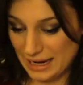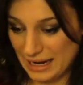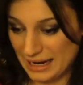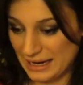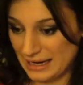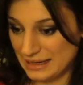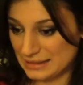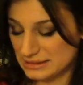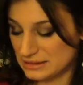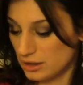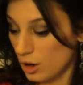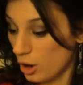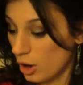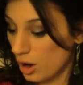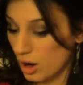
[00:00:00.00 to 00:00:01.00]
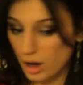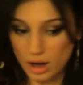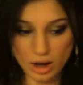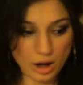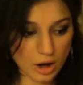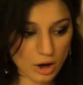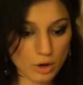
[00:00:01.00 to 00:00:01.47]
And
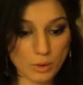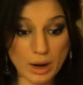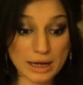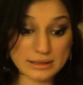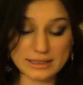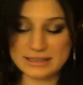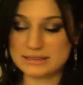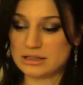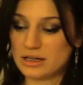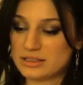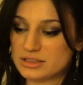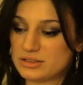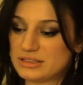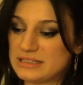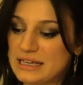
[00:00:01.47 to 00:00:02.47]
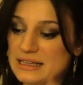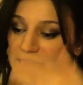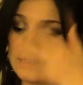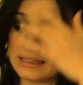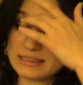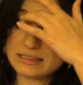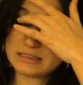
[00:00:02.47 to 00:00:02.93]
I'd like to also say
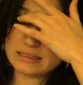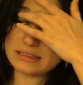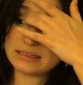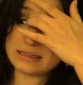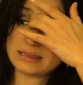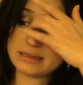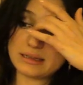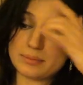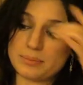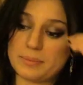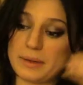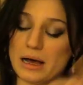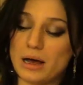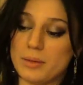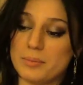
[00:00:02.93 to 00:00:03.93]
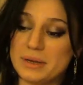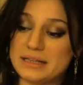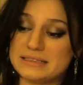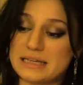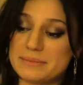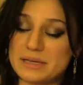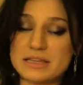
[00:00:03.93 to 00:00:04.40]
that this
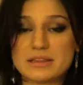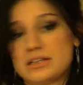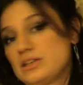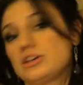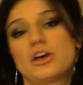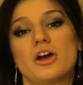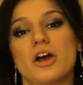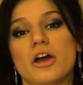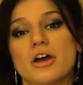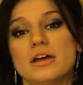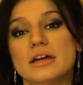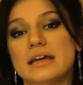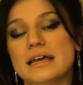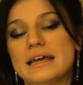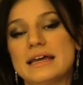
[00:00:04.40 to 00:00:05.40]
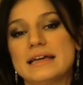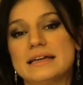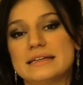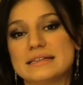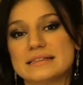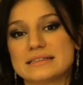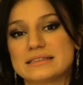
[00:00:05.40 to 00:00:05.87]
Pandemic the Cure
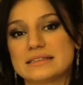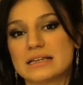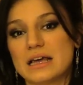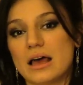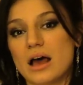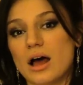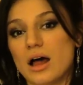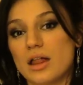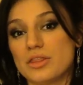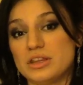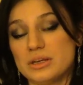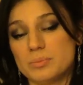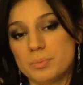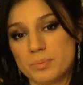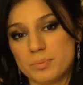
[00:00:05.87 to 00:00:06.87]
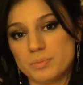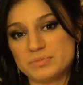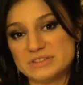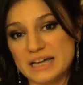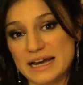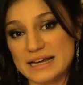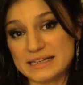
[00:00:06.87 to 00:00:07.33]
is the
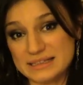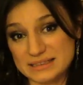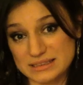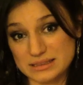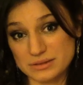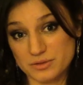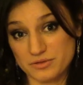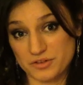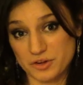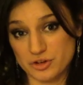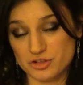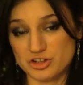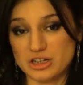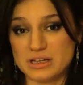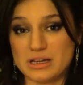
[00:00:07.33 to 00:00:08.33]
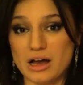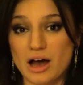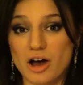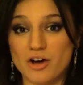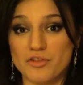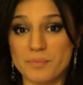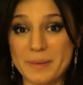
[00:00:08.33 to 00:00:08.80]
dice version
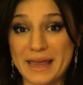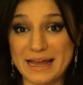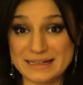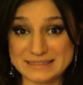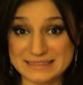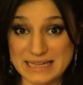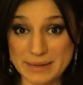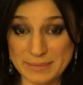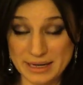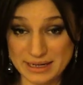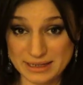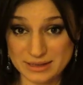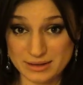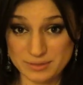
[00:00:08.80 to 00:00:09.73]
of Pandemic.